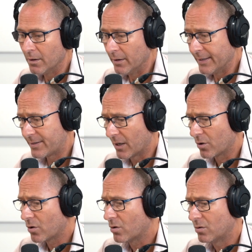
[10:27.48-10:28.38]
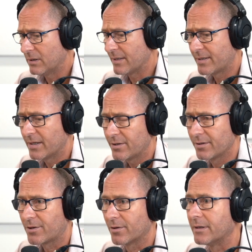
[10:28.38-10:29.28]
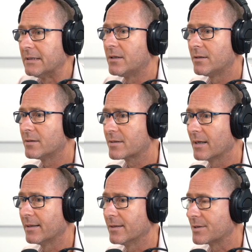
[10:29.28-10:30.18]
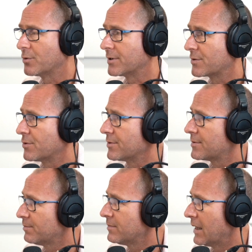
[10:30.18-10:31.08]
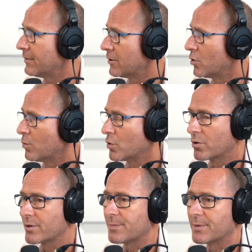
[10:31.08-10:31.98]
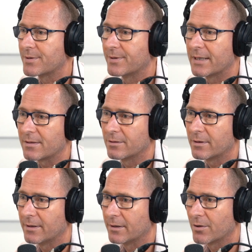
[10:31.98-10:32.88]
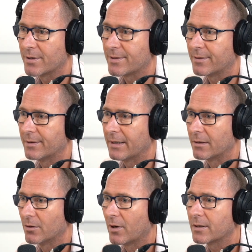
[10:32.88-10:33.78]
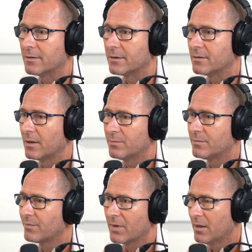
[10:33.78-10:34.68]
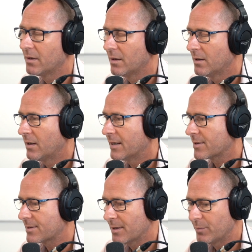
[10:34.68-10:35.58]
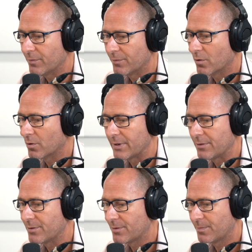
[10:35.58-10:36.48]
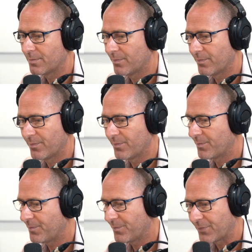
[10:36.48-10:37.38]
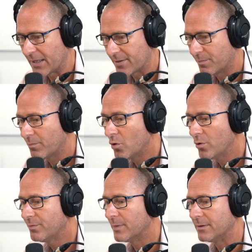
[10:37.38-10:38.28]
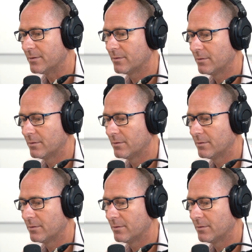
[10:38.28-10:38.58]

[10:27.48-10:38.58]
is they're all essentially trying to say, let's work towards having a normal Christmas, and that's looking increasingly unlikely. Mm. And as I said before, there was there's a movement